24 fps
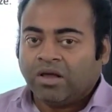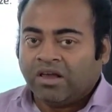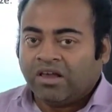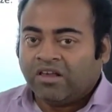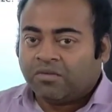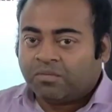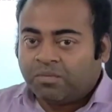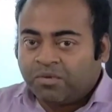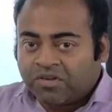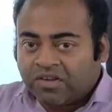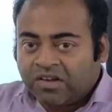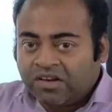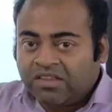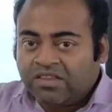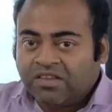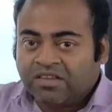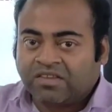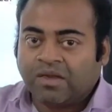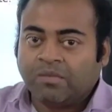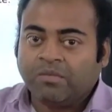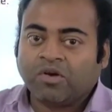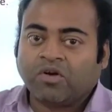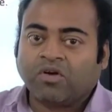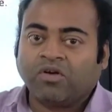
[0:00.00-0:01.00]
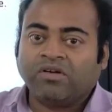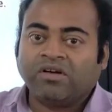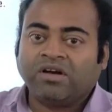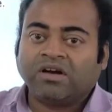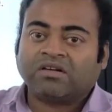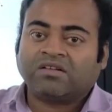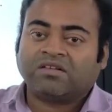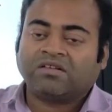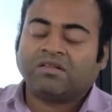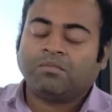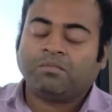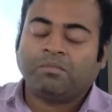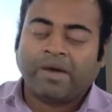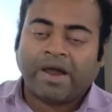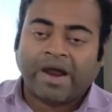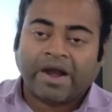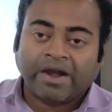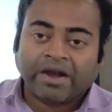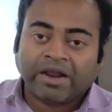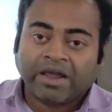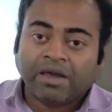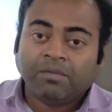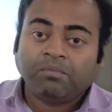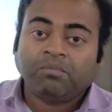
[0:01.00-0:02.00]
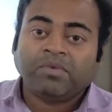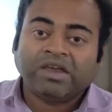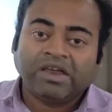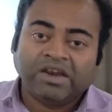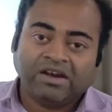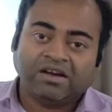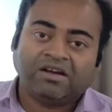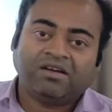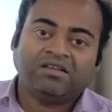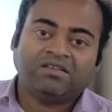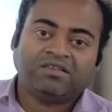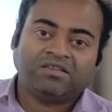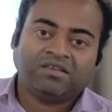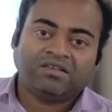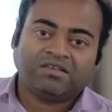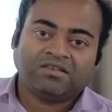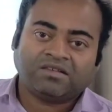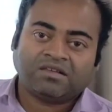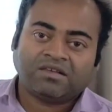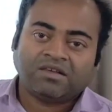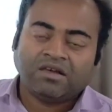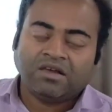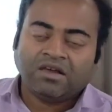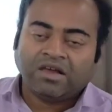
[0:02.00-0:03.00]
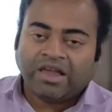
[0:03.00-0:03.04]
especially the semiconductors, the band gap increases,